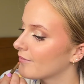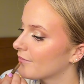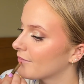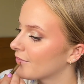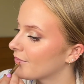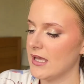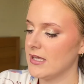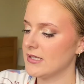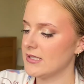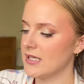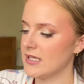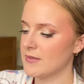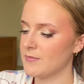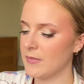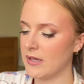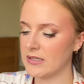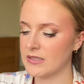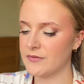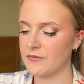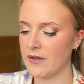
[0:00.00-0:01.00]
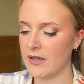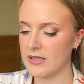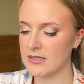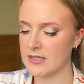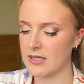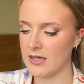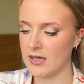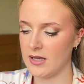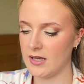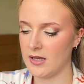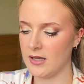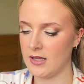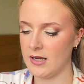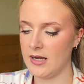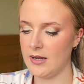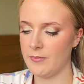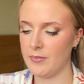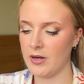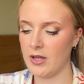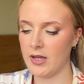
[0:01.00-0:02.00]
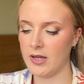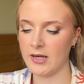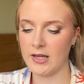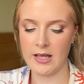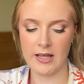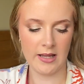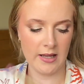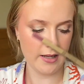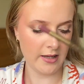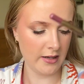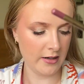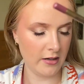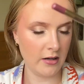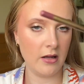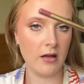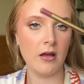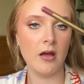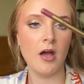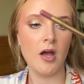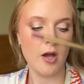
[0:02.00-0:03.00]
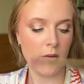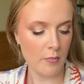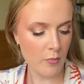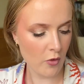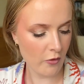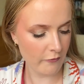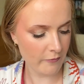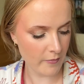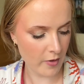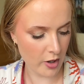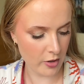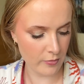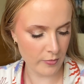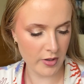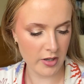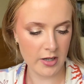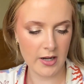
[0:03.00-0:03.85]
It's this Max Factor lip liner in Mauve Moment,